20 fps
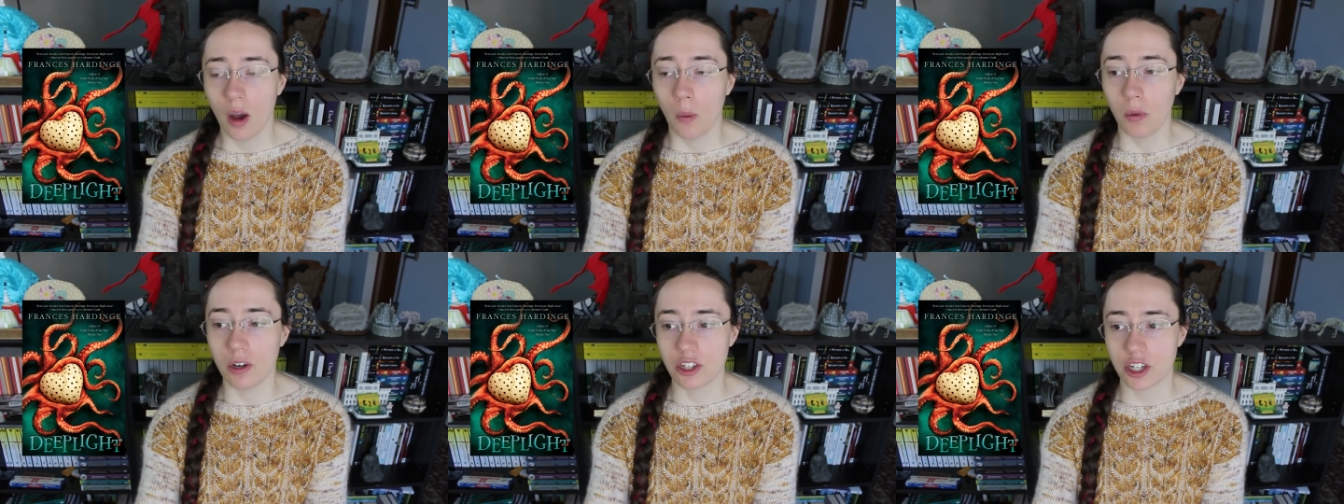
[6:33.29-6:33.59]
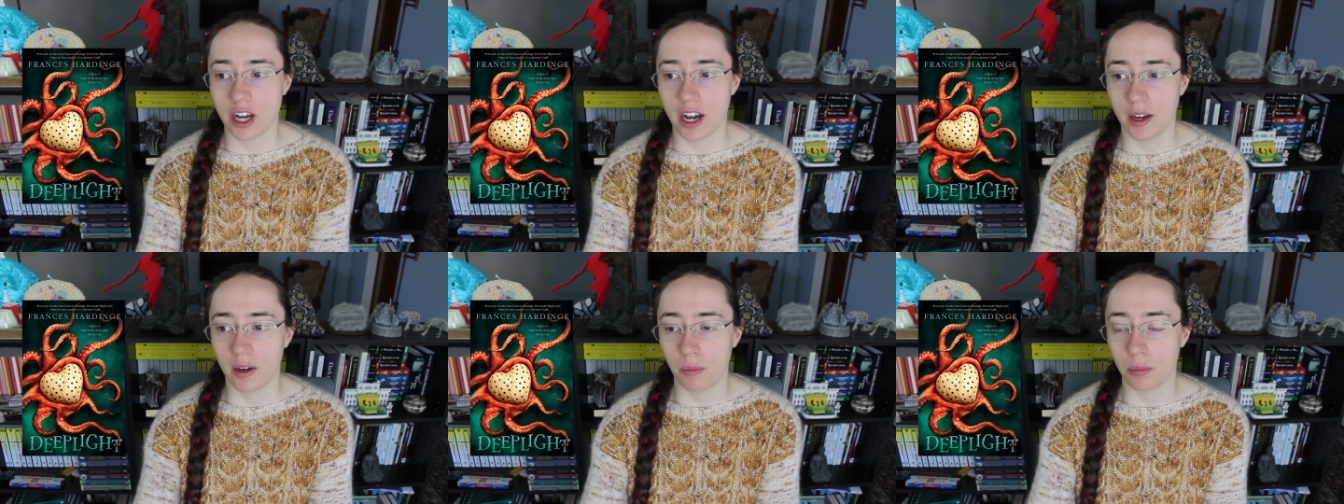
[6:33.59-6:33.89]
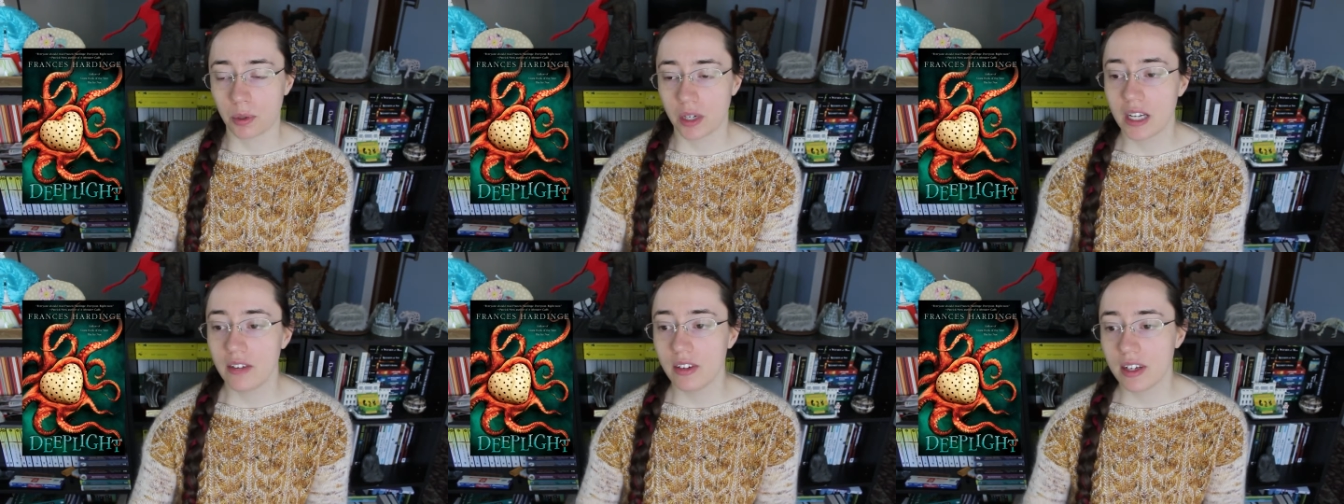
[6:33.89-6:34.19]
which had
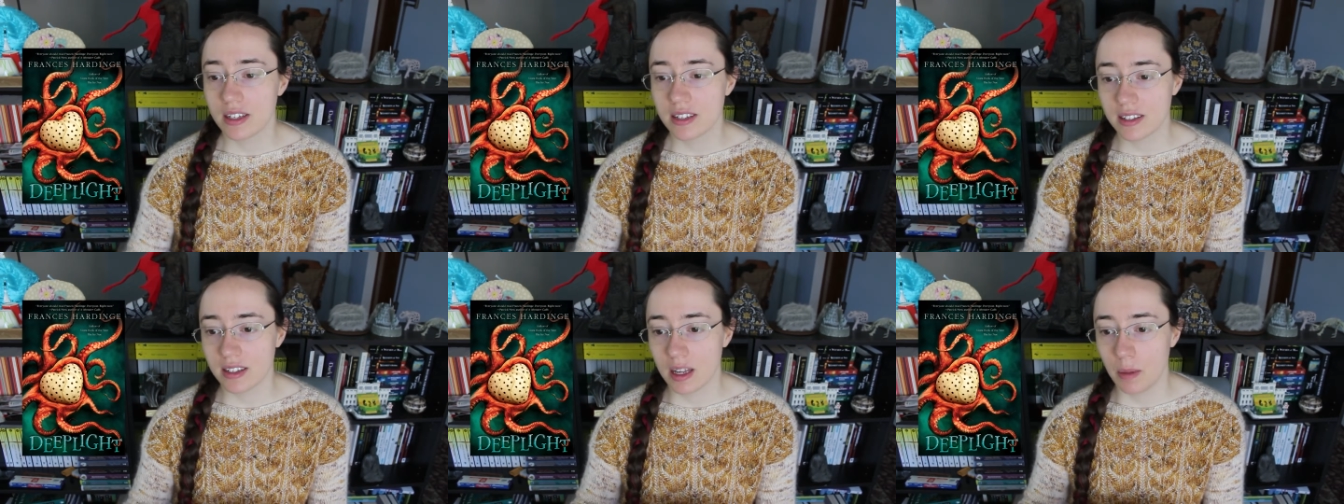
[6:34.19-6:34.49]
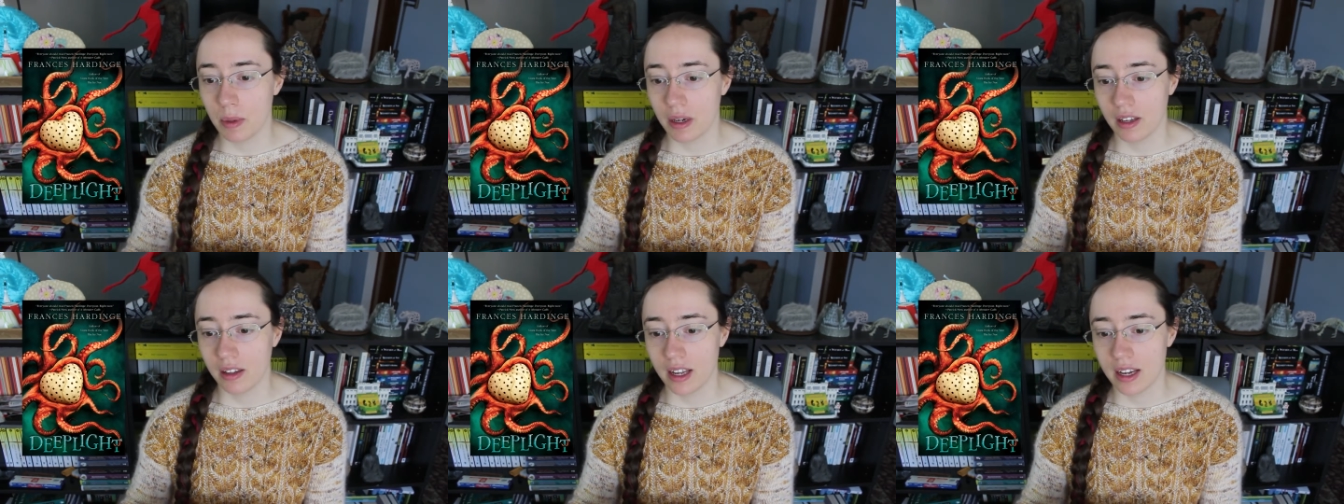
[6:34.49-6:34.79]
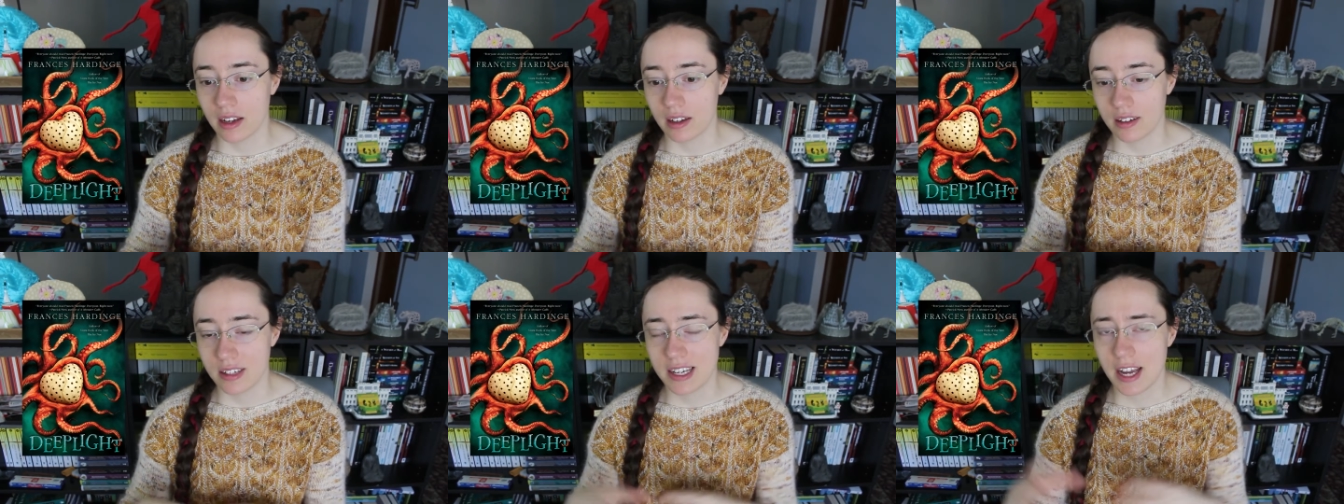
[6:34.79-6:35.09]
previously been
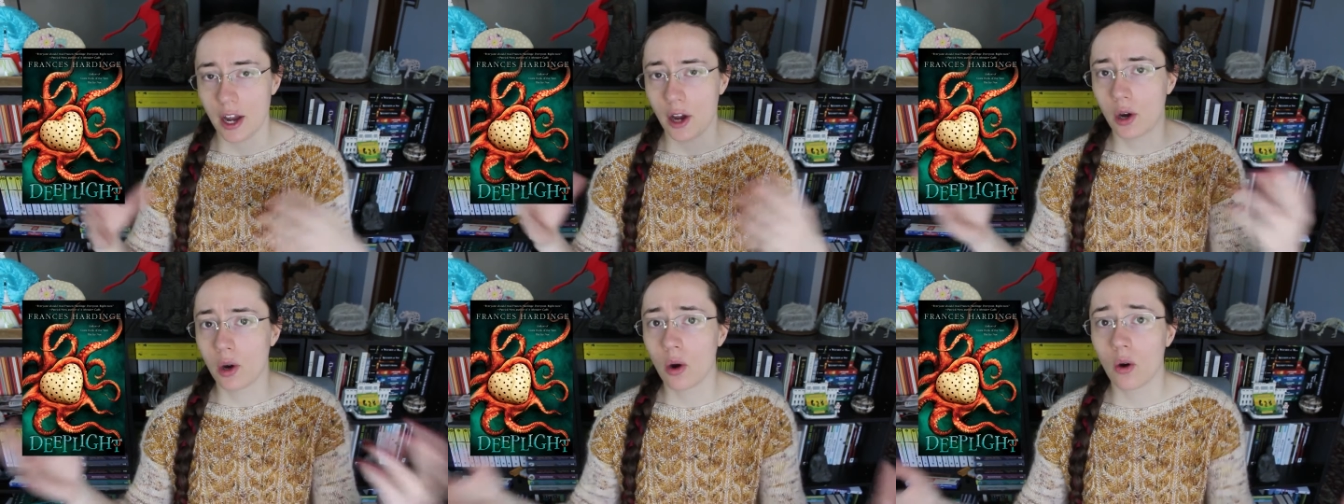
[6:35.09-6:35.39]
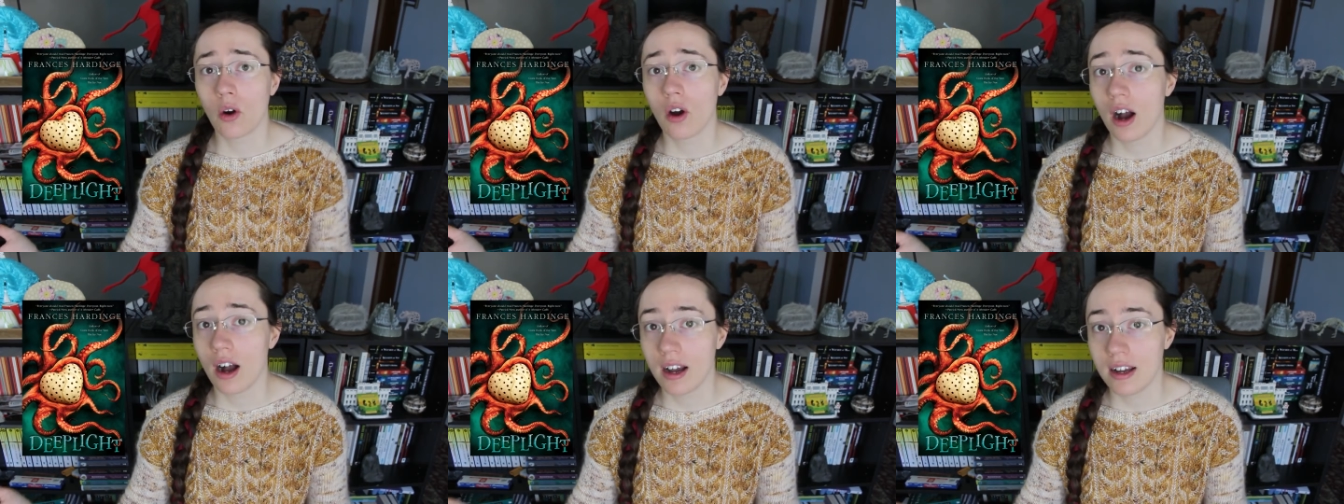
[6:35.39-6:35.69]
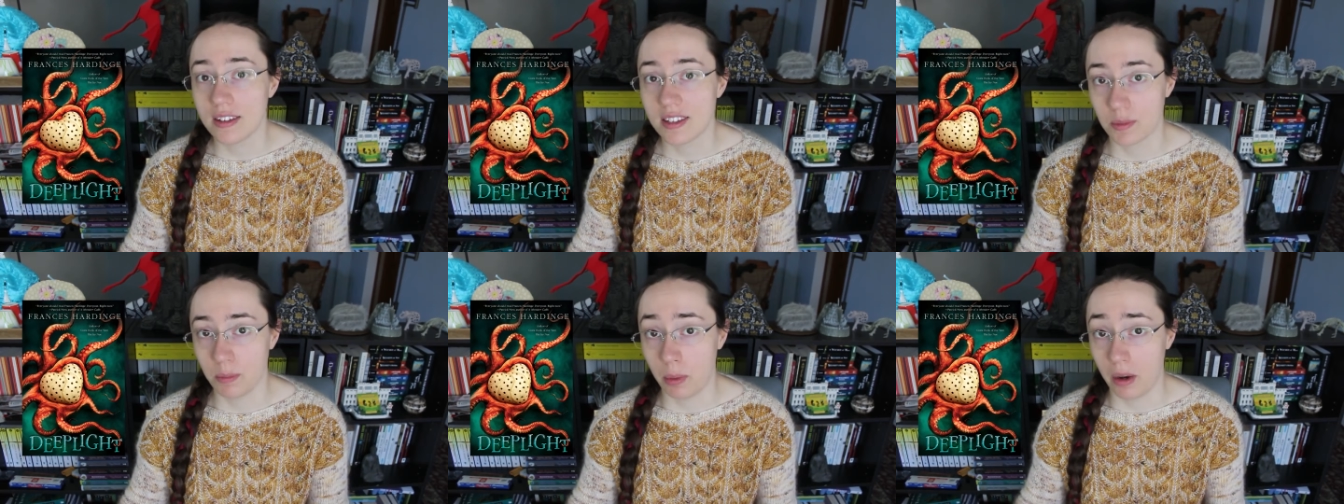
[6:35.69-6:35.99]
like
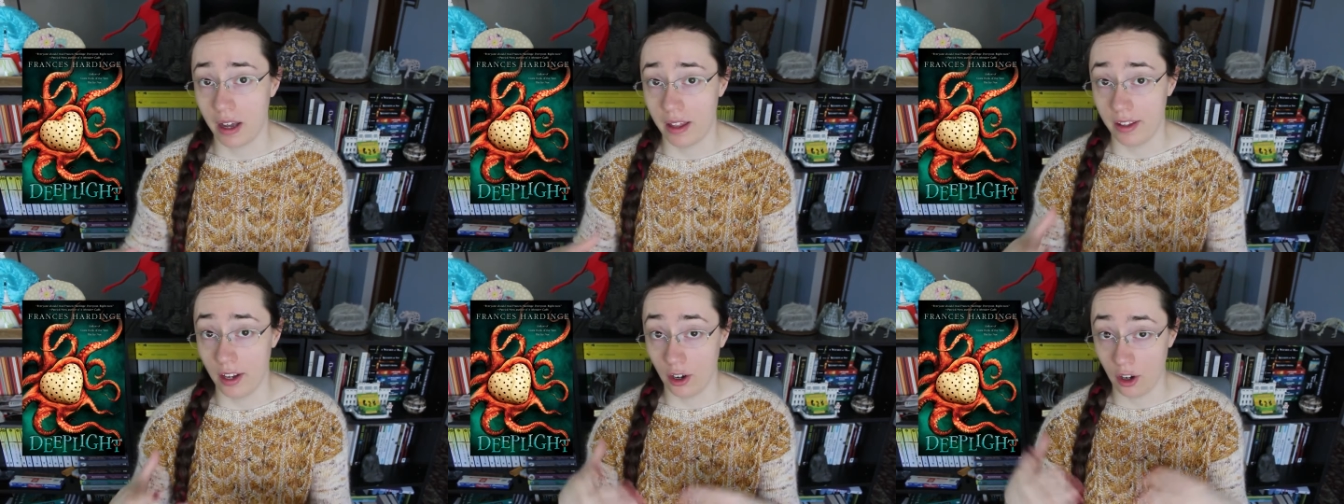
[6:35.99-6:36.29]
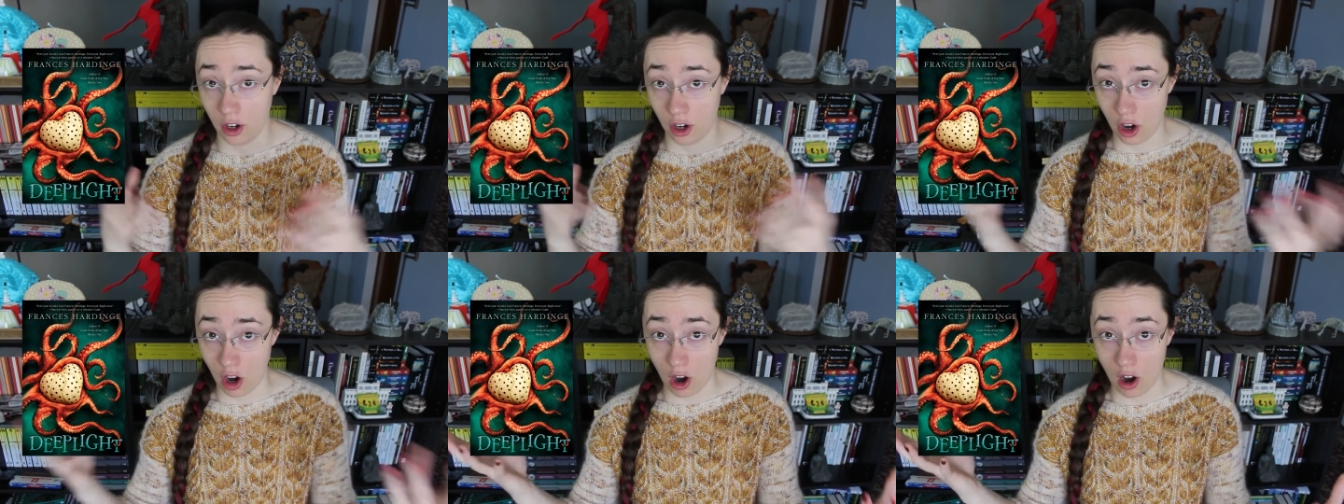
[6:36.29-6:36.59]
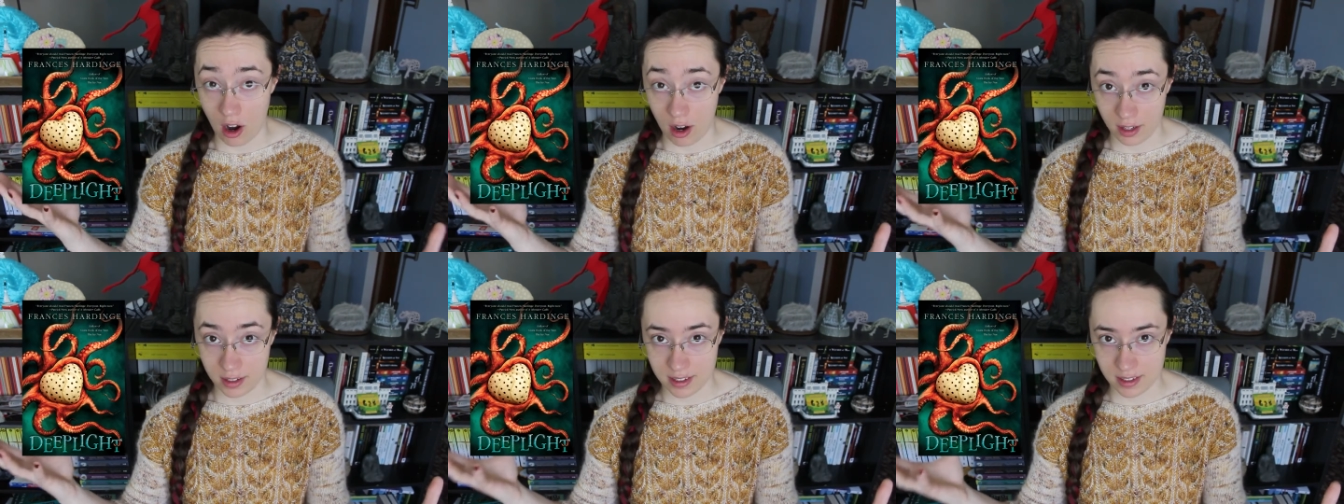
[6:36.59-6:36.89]
terrorized by their
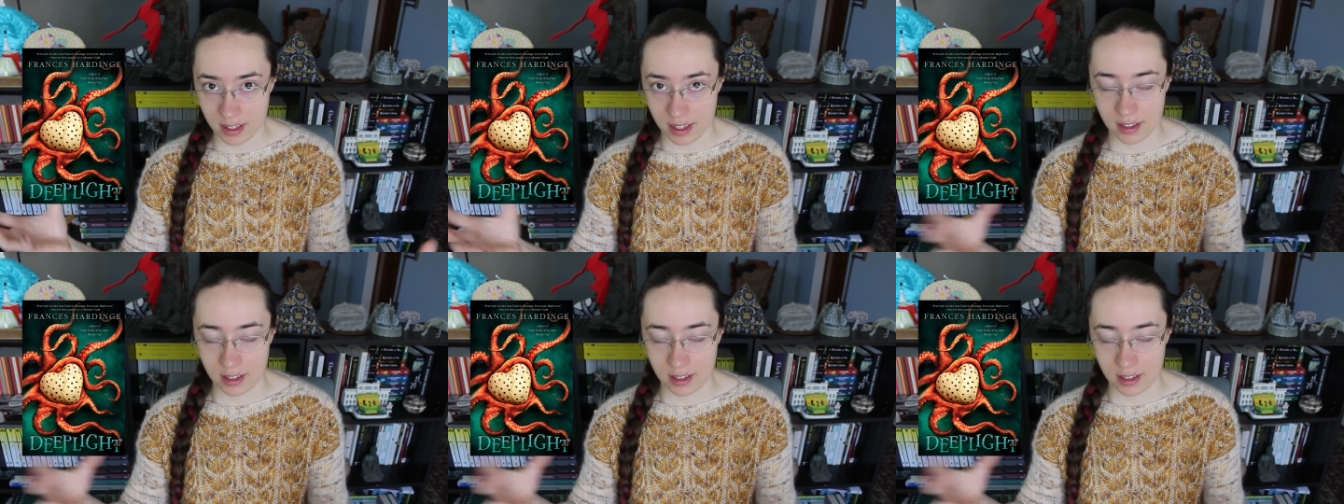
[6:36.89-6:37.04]
gods,